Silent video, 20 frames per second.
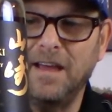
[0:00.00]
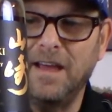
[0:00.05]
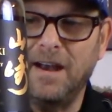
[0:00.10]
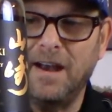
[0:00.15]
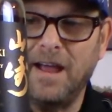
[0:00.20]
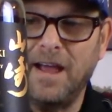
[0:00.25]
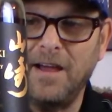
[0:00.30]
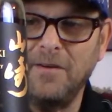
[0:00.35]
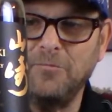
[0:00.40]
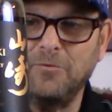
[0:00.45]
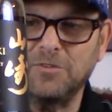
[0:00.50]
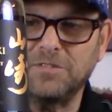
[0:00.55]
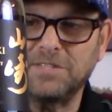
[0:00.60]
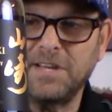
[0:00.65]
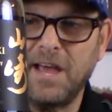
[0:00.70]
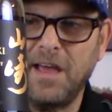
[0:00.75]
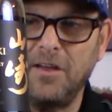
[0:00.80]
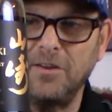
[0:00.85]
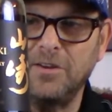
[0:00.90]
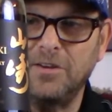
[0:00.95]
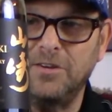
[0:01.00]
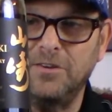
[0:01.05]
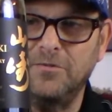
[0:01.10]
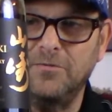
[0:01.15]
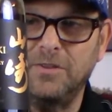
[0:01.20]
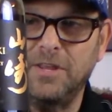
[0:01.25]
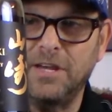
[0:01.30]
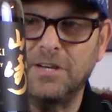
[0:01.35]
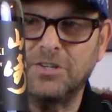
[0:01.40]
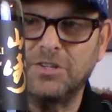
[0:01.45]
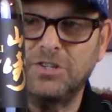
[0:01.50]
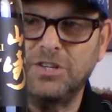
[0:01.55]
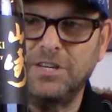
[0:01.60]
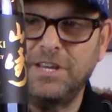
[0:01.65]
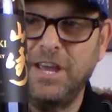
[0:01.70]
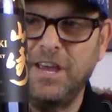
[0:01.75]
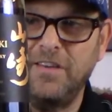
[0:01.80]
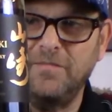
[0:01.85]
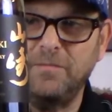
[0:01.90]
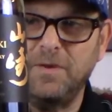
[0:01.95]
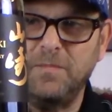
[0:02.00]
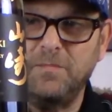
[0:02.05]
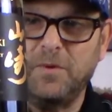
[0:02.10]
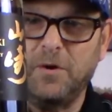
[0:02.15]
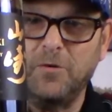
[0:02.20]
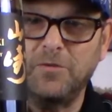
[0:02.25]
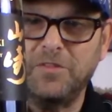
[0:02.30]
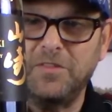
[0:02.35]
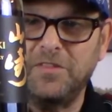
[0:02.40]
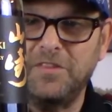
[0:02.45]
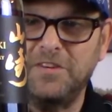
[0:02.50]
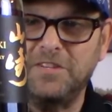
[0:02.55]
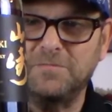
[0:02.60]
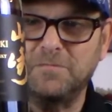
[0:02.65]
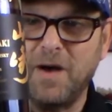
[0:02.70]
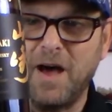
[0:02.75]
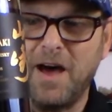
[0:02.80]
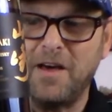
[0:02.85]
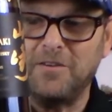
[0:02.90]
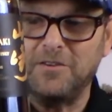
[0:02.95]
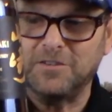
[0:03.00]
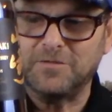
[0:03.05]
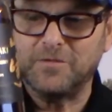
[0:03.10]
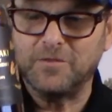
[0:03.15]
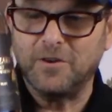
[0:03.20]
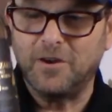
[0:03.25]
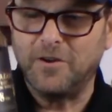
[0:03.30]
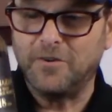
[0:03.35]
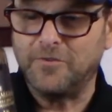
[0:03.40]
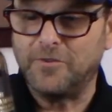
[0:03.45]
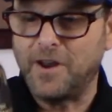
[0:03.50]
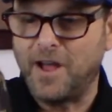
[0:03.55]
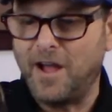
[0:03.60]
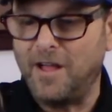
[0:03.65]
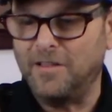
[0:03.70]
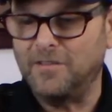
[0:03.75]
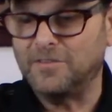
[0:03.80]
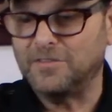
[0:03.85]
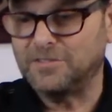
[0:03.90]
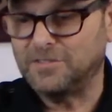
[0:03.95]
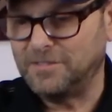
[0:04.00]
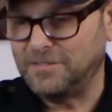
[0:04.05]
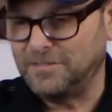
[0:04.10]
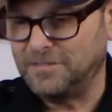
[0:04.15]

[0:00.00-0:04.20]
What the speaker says: And I will tell you that she gave me both of these bottles for $100.